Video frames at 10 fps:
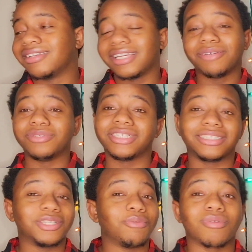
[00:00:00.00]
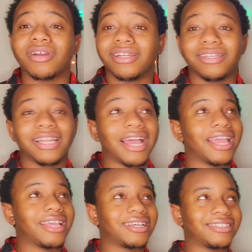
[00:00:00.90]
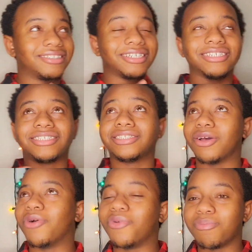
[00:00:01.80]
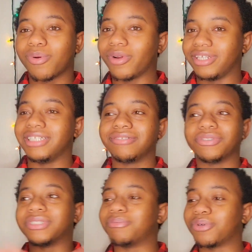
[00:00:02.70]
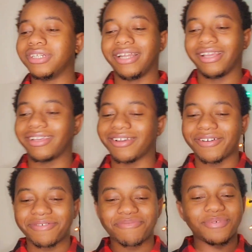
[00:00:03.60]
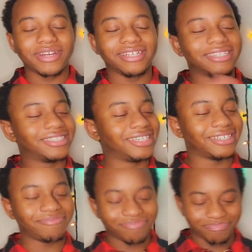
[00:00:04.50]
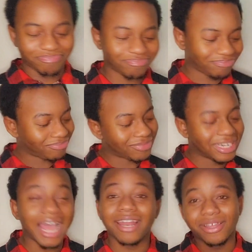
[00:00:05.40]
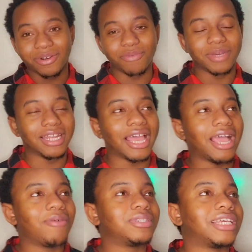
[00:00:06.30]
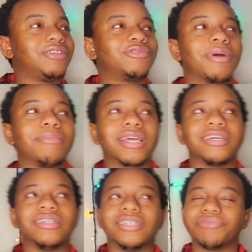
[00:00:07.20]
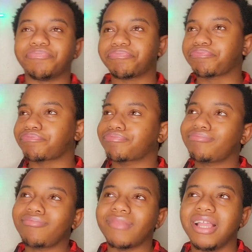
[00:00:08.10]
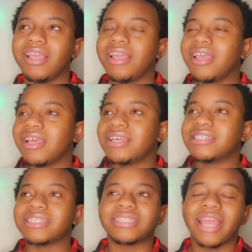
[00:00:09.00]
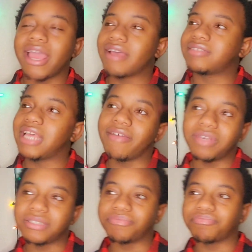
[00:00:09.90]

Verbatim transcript: it was just so pretty. Like, so pretty. It was just a pretty dick, y'all. Pretty little dick. Not little, but like, I want to say he was probably like a good six and a half, seven.